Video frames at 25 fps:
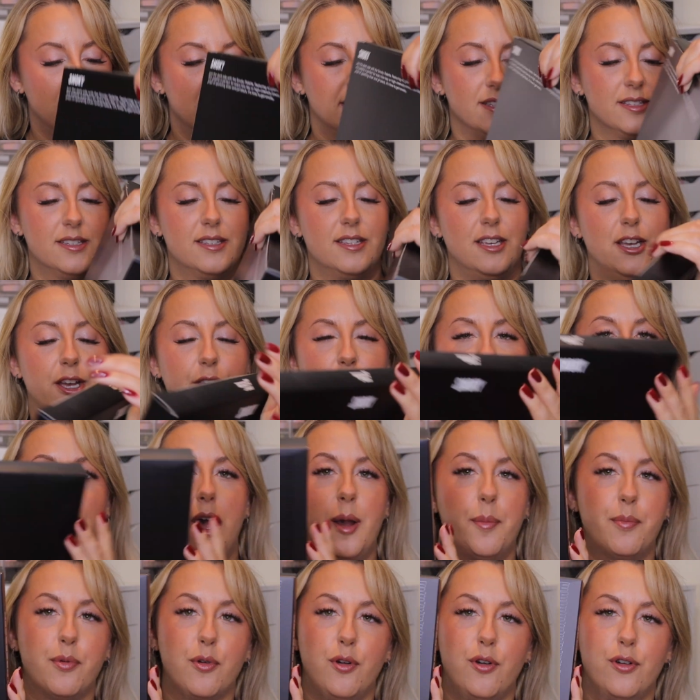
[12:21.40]
So I
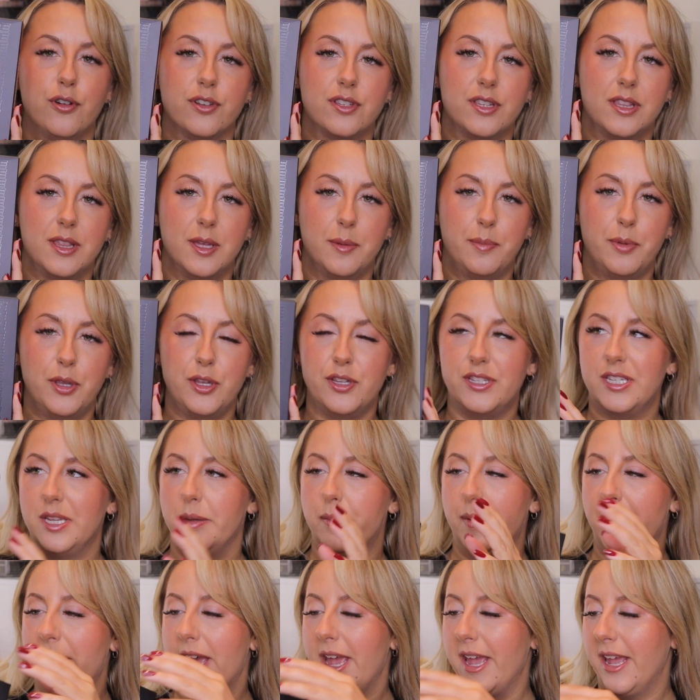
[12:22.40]
bought the
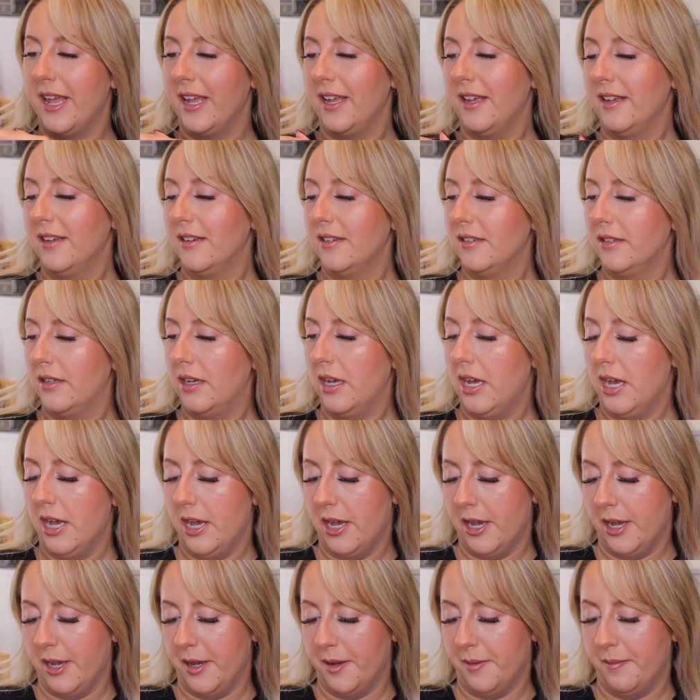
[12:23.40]
Beautybay
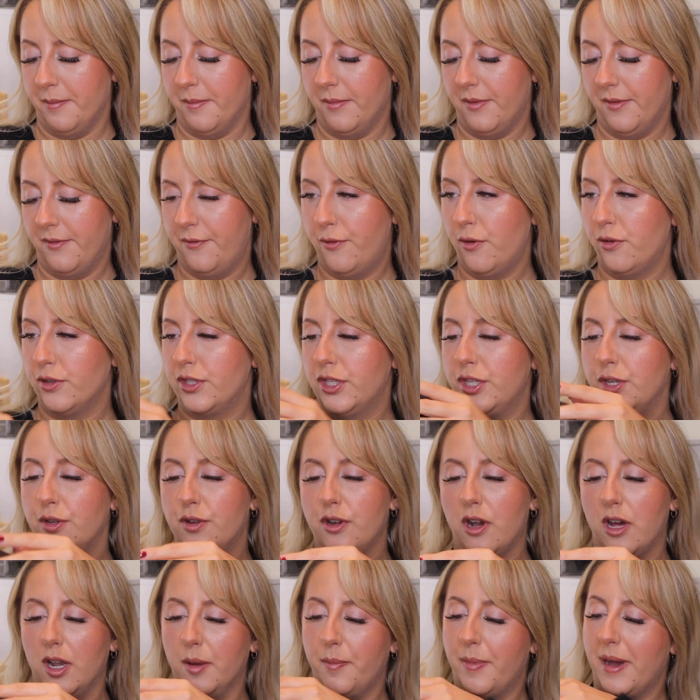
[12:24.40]
4-2
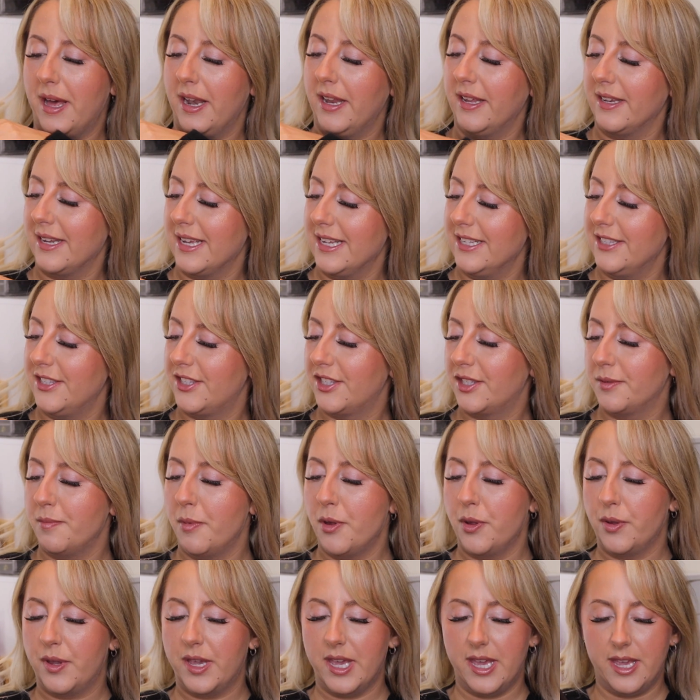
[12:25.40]
colour palette in
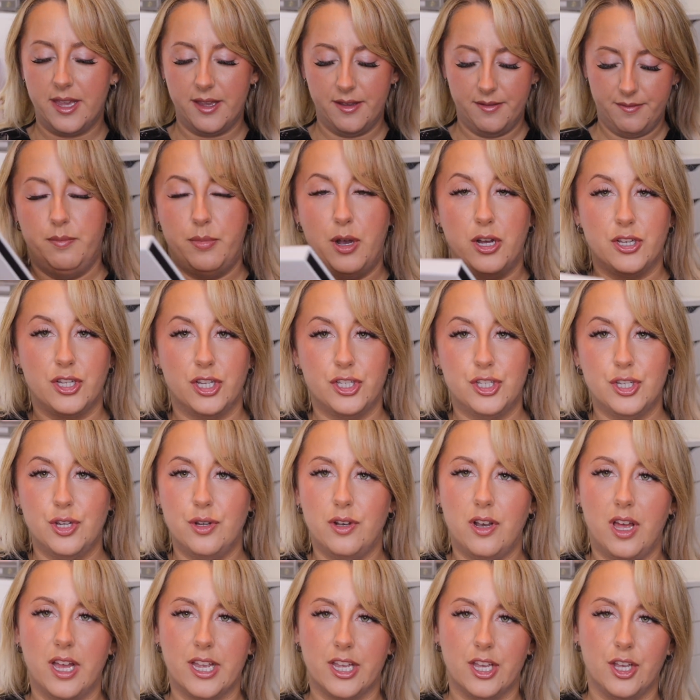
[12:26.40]
Smoky, but I do
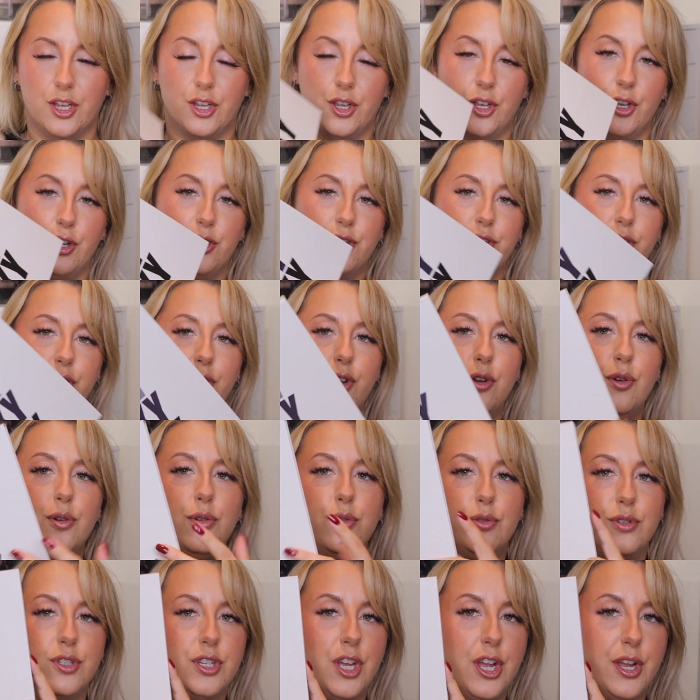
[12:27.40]
like a good
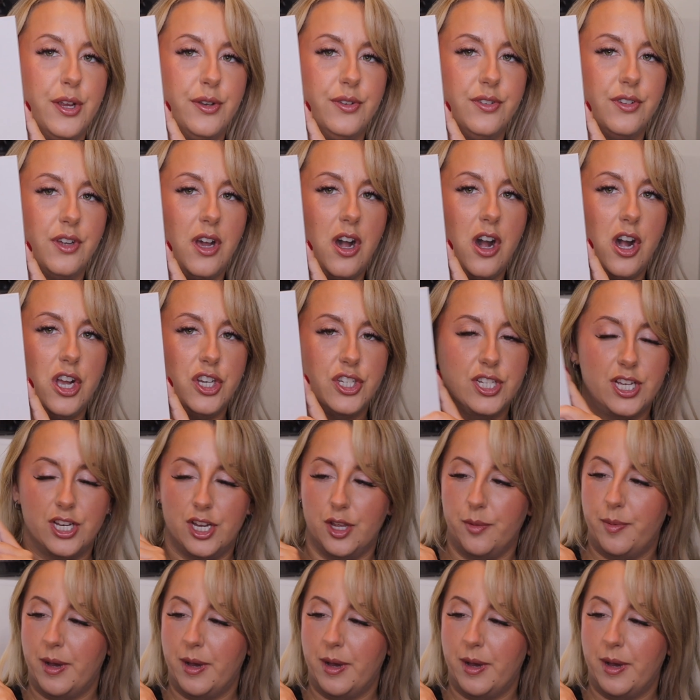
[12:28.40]
cool toned eyeshadow